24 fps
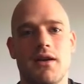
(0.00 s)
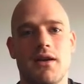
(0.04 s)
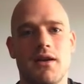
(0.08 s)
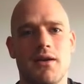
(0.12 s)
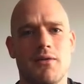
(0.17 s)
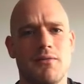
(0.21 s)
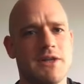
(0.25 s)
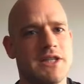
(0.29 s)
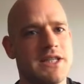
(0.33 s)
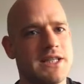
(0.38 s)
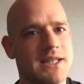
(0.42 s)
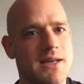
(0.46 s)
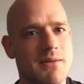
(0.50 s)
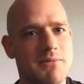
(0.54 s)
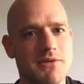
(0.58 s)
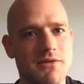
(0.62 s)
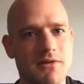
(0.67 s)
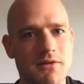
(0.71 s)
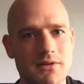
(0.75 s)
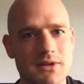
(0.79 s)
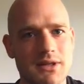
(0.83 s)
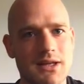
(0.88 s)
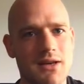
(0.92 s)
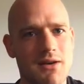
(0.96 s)
which is
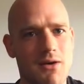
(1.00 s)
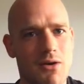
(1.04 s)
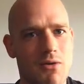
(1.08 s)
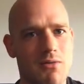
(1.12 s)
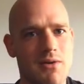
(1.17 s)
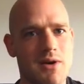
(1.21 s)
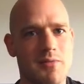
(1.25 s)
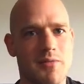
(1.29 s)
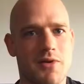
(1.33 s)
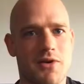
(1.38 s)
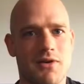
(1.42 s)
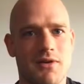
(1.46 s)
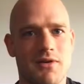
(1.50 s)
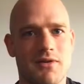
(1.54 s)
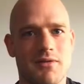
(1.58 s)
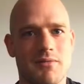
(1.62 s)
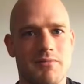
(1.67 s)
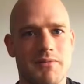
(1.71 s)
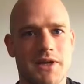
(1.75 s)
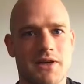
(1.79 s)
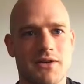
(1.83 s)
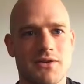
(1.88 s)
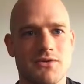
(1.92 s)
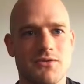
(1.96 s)
absolutely horrible
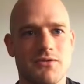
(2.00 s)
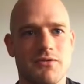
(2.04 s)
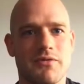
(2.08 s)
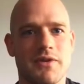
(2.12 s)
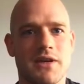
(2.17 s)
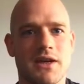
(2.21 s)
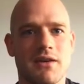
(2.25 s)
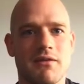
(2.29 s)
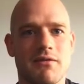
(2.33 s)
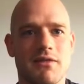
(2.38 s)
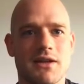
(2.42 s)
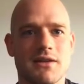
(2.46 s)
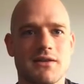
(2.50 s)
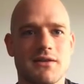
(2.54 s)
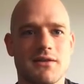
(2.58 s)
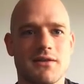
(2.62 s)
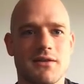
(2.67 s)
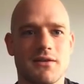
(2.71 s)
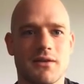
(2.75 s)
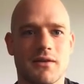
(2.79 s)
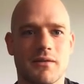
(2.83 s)
because you think that